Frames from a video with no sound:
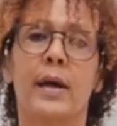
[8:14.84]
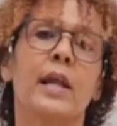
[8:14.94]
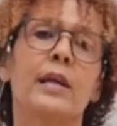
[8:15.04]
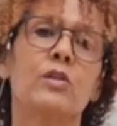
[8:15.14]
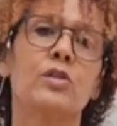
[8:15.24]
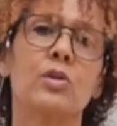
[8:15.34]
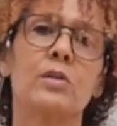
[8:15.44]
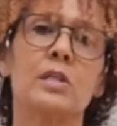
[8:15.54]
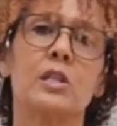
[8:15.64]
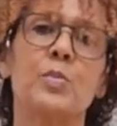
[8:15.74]
I'd like you to do
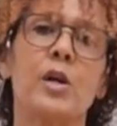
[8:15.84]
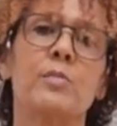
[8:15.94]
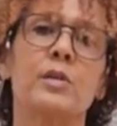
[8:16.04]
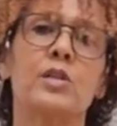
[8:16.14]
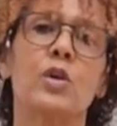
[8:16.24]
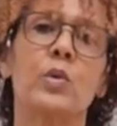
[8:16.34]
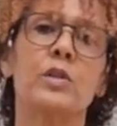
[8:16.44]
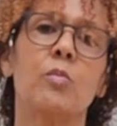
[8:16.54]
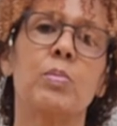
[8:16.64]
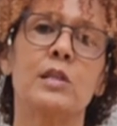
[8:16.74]
this experiment with
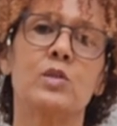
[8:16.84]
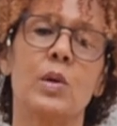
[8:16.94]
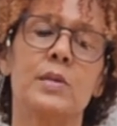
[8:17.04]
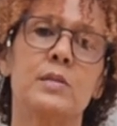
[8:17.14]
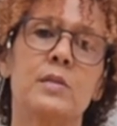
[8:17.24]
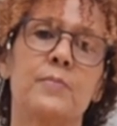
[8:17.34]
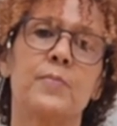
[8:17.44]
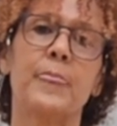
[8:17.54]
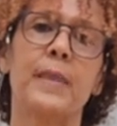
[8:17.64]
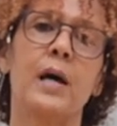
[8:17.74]
your plus ones
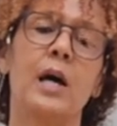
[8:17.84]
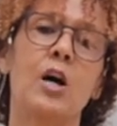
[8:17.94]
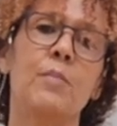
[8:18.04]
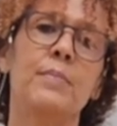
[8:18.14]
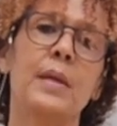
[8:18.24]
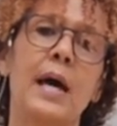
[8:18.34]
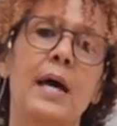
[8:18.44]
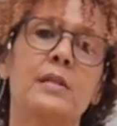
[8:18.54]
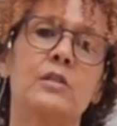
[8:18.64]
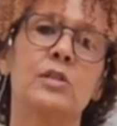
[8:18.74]

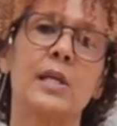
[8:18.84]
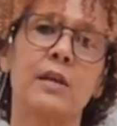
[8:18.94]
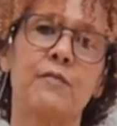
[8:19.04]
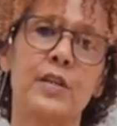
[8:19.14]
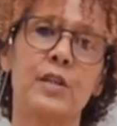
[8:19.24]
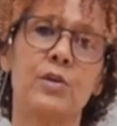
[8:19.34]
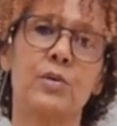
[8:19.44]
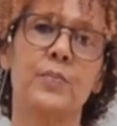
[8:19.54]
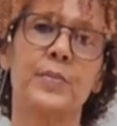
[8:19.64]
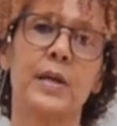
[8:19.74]
and to take a
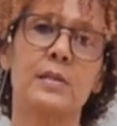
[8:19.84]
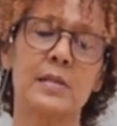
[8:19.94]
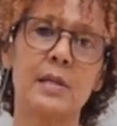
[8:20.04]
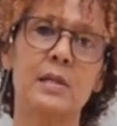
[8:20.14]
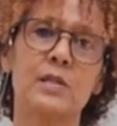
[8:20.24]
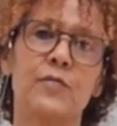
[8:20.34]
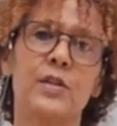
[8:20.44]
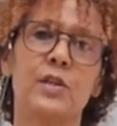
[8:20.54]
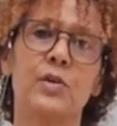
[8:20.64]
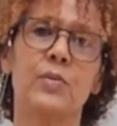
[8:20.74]
video and send us a
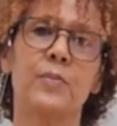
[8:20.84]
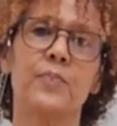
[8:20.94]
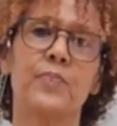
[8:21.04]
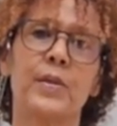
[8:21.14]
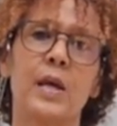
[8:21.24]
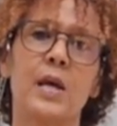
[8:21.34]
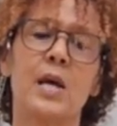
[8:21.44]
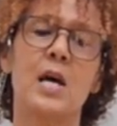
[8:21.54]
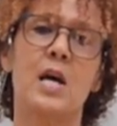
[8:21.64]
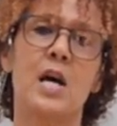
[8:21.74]
video.
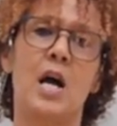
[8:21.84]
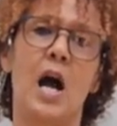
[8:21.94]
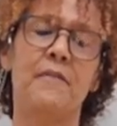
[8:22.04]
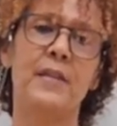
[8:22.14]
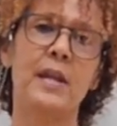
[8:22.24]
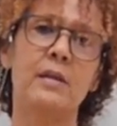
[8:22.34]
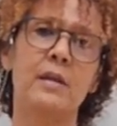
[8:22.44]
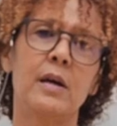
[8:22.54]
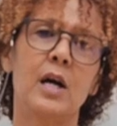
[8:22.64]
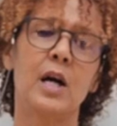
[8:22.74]
And then
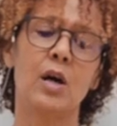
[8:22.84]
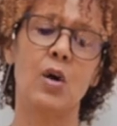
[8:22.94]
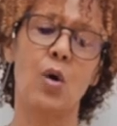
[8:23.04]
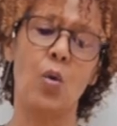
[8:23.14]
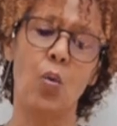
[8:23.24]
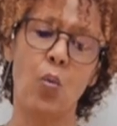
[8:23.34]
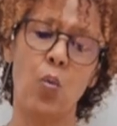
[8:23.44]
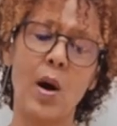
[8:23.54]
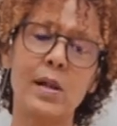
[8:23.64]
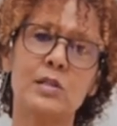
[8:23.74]

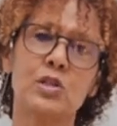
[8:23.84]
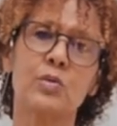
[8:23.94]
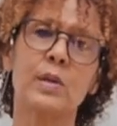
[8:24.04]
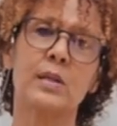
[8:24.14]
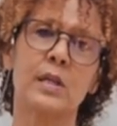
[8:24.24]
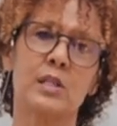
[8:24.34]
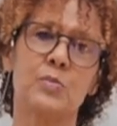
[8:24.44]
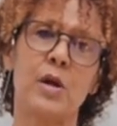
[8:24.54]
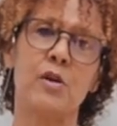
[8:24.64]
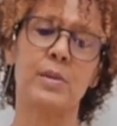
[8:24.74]
whilst doing the
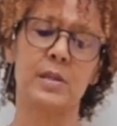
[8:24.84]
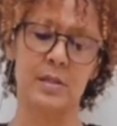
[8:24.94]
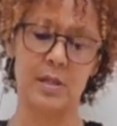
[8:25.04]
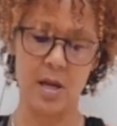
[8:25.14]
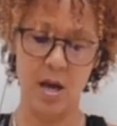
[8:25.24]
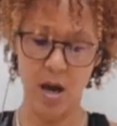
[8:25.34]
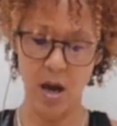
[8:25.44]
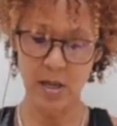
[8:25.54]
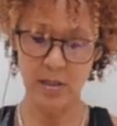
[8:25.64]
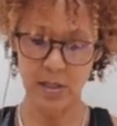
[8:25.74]
experiment,
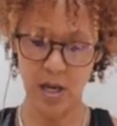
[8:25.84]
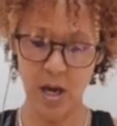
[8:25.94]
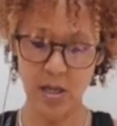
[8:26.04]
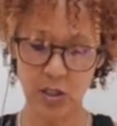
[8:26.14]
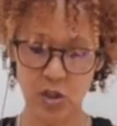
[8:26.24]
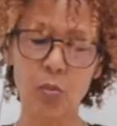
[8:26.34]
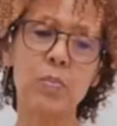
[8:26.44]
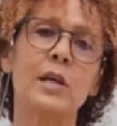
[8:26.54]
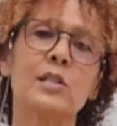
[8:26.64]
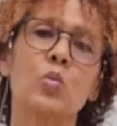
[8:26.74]
ask your
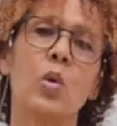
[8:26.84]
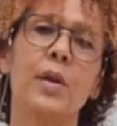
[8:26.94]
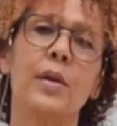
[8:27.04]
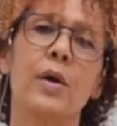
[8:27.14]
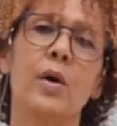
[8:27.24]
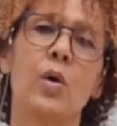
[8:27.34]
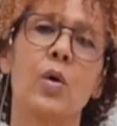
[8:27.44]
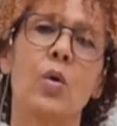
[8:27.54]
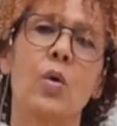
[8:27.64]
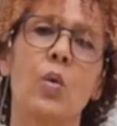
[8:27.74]
plus one,
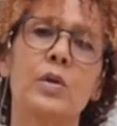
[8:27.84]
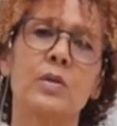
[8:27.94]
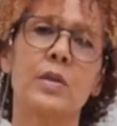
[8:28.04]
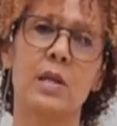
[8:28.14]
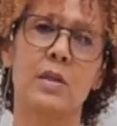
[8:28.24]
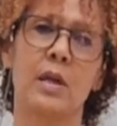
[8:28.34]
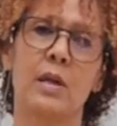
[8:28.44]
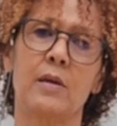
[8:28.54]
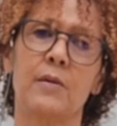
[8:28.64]
what do they think?